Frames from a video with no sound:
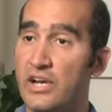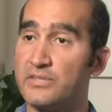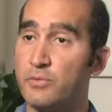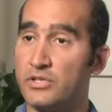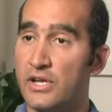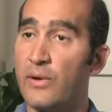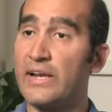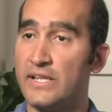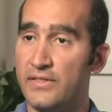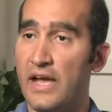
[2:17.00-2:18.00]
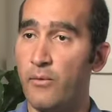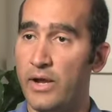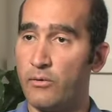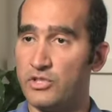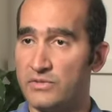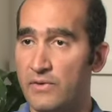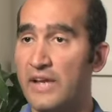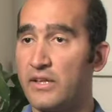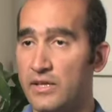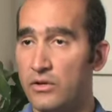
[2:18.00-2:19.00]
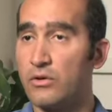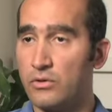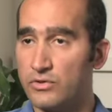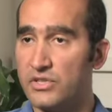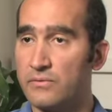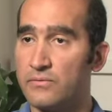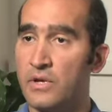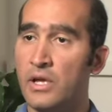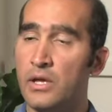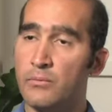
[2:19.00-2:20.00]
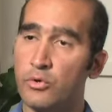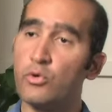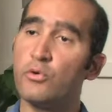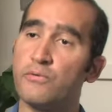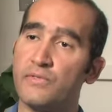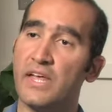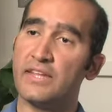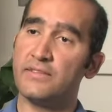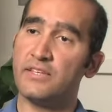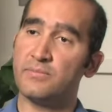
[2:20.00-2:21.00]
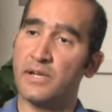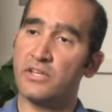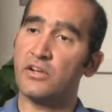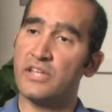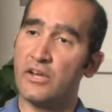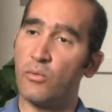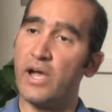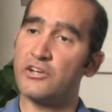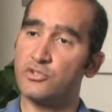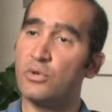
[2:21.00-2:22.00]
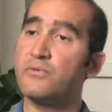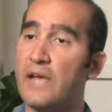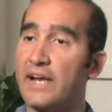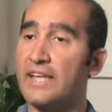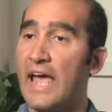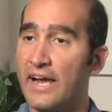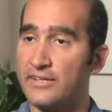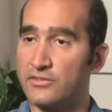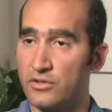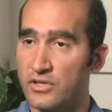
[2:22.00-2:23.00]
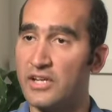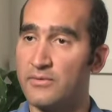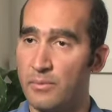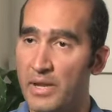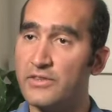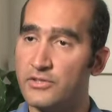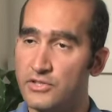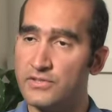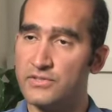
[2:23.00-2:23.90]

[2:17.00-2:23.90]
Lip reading: transport directly that way, which is finally conclusive proof that these bacterial nanowires do in fact act as conductive appendages.